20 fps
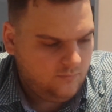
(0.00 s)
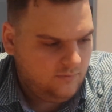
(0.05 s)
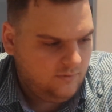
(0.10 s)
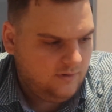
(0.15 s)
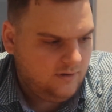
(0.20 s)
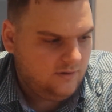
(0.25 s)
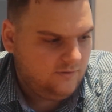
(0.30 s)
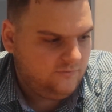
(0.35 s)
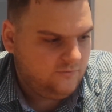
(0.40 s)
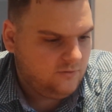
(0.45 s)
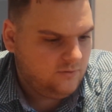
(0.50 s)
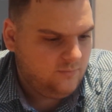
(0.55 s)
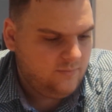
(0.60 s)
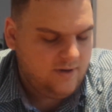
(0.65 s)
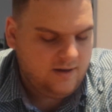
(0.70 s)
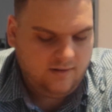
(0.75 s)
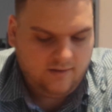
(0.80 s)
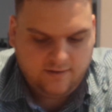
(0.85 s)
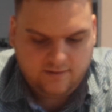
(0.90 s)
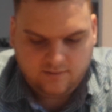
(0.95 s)
Yeah, I was talking
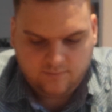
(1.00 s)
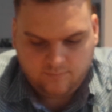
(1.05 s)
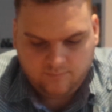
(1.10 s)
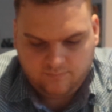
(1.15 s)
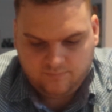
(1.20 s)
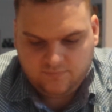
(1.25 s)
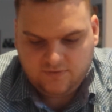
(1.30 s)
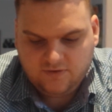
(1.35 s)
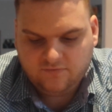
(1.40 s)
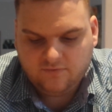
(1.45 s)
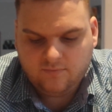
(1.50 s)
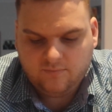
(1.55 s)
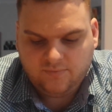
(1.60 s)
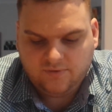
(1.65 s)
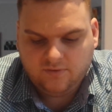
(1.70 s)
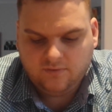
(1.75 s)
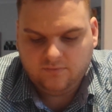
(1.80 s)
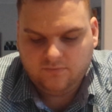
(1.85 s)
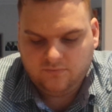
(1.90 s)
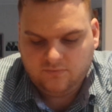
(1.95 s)
about like different
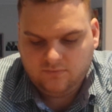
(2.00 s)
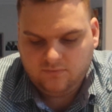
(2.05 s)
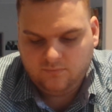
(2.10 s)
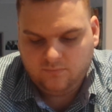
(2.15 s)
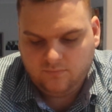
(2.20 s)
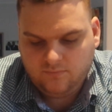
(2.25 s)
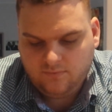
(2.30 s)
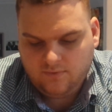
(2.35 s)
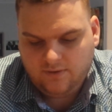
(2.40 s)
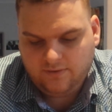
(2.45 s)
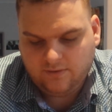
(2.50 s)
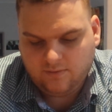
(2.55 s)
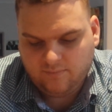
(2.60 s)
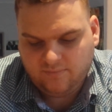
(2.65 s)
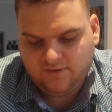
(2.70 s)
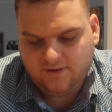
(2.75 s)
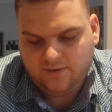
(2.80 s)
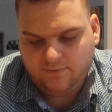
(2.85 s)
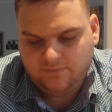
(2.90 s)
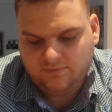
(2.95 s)
builds that you
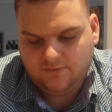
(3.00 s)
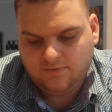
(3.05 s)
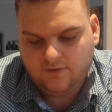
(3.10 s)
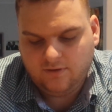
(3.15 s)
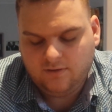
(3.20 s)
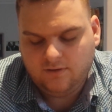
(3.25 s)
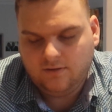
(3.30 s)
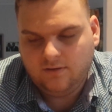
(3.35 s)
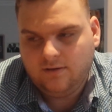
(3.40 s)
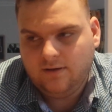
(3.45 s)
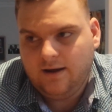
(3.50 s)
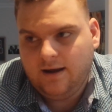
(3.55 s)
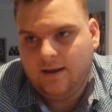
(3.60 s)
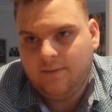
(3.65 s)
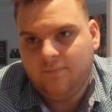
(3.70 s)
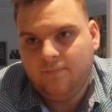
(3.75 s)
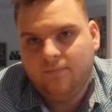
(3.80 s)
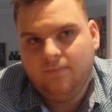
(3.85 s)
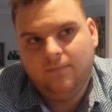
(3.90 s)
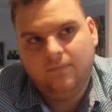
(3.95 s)
can play with Norden,
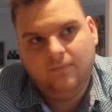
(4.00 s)
and